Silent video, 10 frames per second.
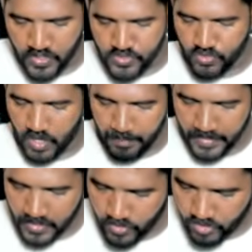So upper
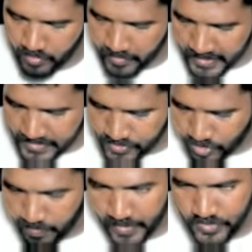control limit is
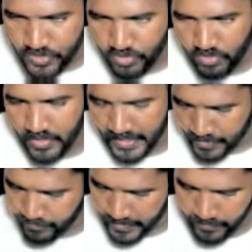
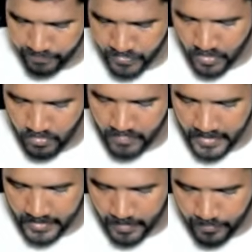0.095. When
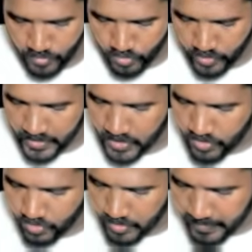it comes to lower
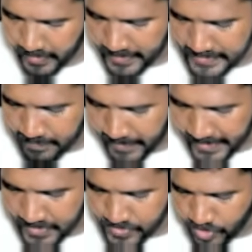control limit, it is
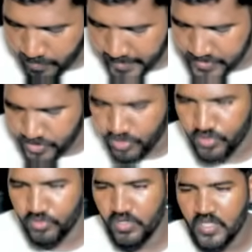minus
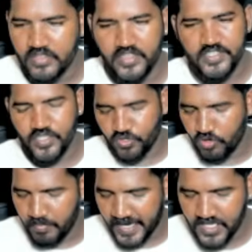0.02. There is a no
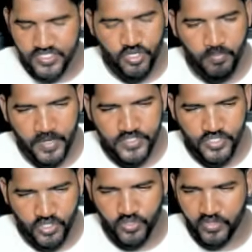minus
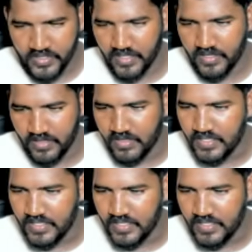0.02 in the